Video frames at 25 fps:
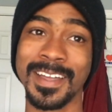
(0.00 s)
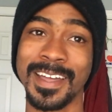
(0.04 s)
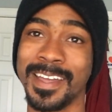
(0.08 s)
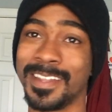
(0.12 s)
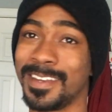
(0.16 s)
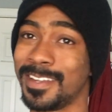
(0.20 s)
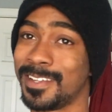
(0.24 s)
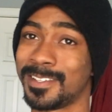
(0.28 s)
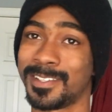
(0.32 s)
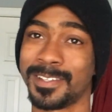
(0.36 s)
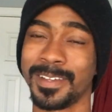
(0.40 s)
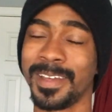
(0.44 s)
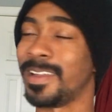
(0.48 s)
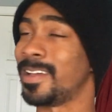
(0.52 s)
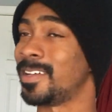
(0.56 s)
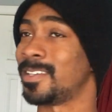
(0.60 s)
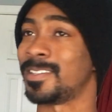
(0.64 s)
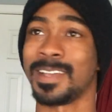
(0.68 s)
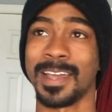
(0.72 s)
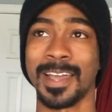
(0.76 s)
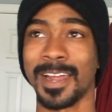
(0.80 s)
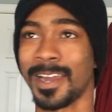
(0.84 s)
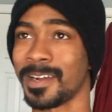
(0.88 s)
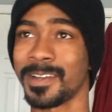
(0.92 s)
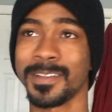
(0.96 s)
And to say that it's
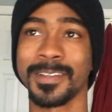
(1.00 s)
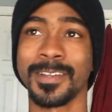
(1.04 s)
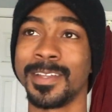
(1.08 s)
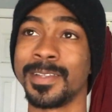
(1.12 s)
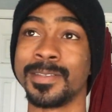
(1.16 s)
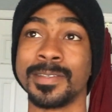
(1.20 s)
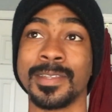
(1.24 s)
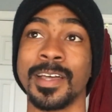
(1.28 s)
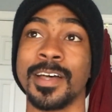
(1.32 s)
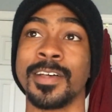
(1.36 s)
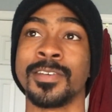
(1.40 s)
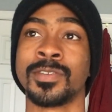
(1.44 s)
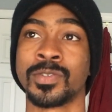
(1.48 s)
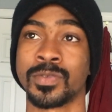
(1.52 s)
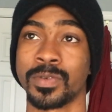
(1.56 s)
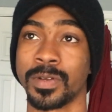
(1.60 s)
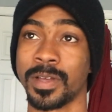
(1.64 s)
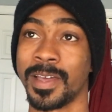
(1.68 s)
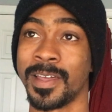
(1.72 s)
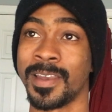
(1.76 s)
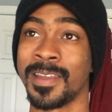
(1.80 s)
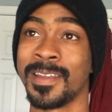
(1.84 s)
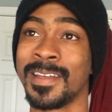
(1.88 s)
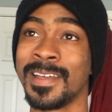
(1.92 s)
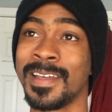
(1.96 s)
actually a death
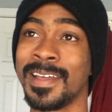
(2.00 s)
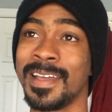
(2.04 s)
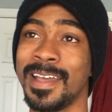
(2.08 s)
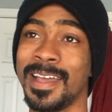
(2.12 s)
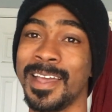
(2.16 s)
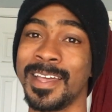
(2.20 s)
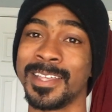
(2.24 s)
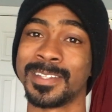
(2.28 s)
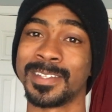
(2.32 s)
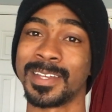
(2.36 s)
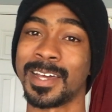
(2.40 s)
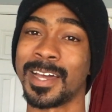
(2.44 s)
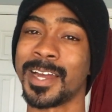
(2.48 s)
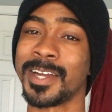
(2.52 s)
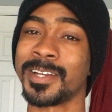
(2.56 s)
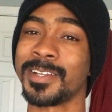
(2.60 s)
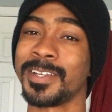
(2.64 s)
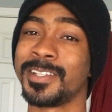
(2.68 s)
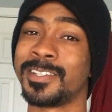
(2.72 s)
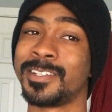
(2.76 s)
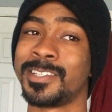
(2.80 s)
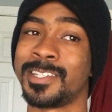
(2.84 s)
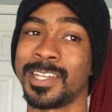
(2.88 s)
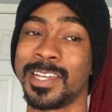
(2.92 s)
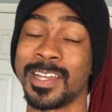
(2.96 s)
threat is
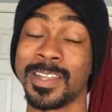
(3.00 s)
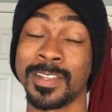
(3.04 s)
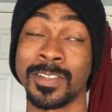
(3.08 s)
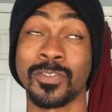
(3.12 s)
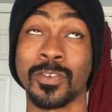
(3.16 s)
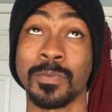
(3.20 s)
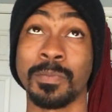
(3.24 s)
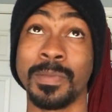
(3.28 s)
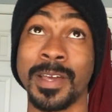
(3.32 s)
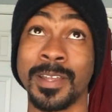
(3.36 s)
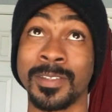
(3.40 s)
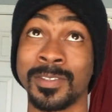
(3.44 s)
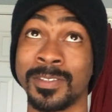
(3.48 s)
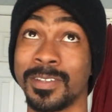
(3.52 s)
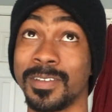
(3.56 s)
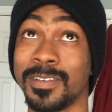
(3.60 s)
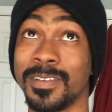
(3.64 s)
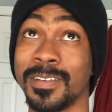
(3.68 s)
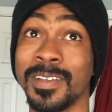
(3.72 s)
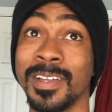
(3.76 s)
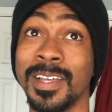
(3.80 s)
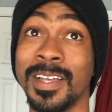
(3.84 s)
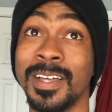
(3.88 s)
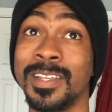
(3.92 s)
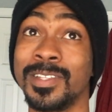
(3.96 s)
actually
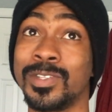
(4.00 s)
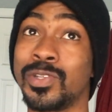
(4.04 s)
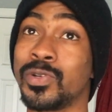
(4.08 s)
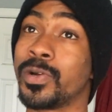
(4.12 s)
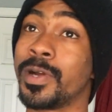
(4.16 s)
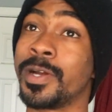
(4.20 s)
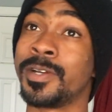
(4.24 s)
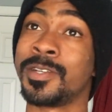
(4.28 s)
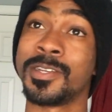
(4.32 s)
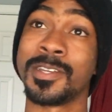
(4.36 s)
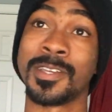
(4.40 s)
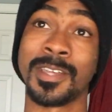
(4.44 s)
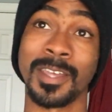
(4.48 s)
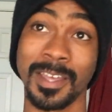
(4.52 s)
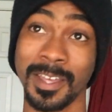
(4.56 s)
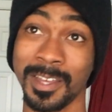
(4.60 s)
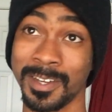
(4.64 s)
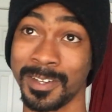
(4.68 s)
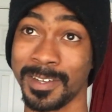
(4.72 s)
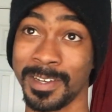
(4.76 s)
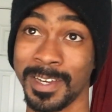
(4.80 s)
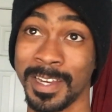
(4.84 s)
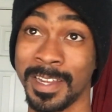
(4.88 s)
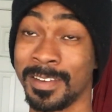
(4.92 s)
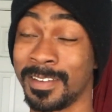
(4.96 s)
detrimental to our
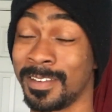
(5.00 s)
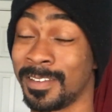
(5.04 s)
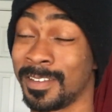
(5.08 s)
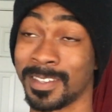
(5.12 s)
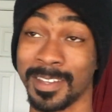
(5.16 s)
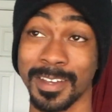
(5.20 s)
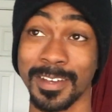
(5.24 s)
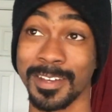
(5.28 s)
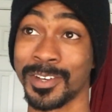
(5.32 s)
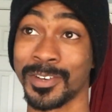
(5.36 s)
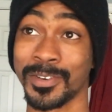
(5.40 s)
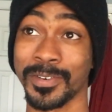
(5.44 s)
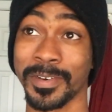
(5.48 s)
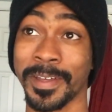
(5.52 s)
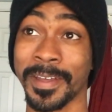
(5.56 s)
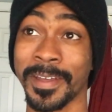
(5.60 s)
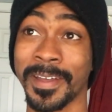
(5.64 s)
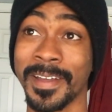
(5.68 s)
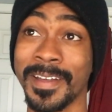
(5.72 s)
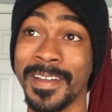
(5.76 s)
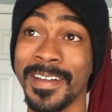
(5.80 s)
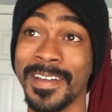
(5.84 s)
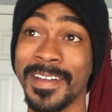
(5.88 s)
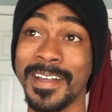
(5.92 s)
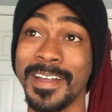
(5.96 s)
education in this
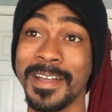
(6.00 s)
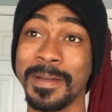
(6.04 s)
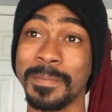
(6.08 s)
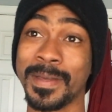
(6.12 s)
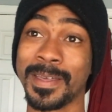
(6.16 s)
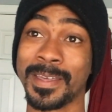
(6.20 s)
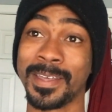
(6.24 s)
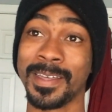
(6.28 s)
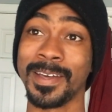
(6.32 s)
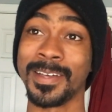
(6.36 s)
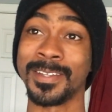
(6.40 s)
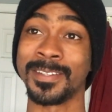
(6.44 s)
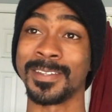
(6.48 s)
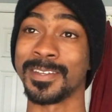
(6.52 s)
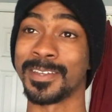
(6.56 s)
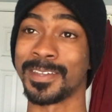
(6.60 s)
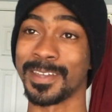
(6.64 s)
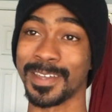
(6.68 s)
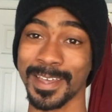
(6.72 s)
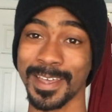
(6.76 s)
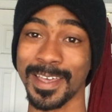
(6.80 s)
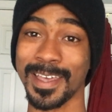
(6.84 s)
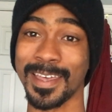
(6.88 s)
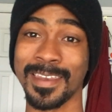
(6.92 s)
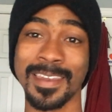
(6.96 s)
country. Because
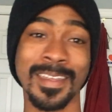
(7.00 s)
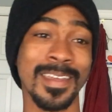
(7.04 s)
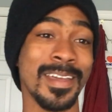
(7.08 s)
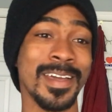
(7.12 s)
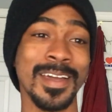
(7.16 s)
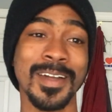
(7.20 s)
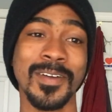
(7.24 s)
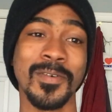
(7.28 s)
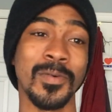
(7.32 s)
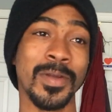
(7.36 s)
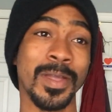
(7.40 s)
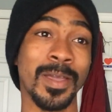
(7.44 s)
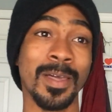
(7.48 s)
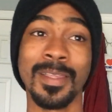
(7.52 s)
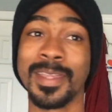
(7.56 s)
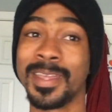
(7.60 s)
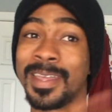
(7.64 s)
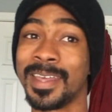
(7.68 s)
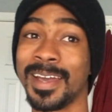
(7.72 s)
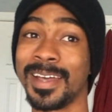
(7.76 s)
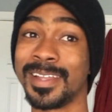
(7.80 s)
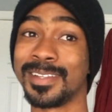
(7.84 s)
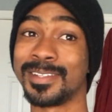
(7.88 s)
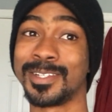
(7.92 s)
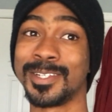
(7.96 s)
again, we
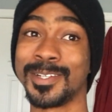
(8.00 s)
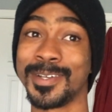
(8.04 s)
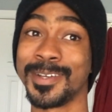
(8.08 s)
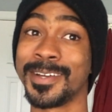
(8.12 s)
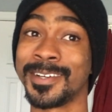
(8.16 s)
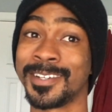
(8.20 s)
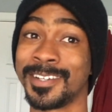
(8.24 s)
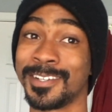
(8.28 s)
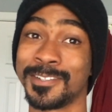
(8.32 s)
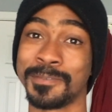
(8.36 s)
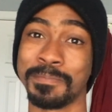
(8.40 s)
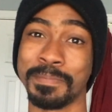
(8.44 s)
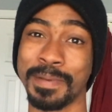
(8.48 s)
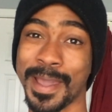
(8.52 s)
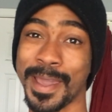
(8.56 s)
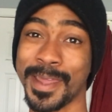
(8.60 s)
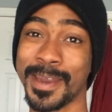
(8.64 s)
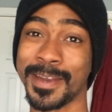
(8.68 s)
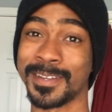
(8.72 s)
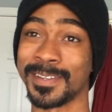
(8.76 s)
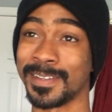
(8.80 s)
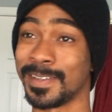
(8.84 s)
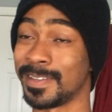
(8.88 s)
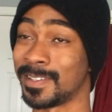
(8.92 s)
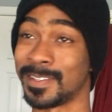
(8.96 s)
only had two years of
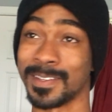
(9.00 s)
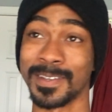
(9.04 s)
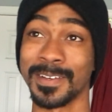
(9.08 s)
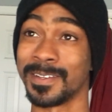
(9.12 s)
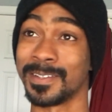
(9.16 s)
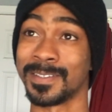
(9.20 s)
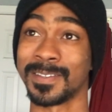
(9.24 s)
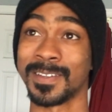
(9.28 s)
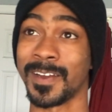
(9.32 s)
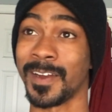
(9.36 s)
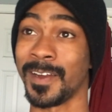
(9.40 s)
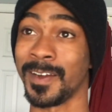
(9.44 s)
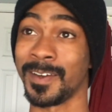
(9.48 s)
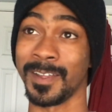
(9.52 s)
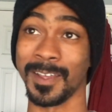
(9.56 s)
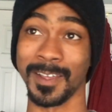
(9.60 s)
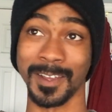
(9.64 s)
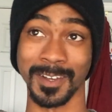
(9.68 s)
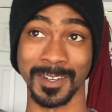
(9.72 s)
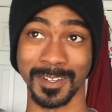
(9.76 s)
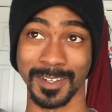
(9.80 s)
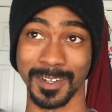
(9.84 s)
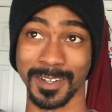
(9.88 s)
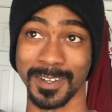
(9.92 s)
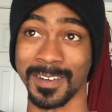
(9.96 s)
Spanish in this whole entire
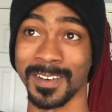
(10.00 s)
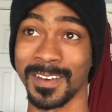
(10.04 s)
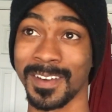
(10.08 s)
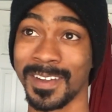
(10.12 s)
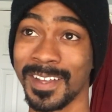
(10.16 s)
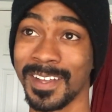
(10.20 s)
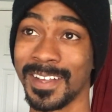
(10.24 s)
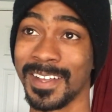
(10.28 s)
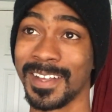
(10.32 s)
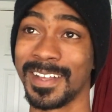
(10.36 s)
nation.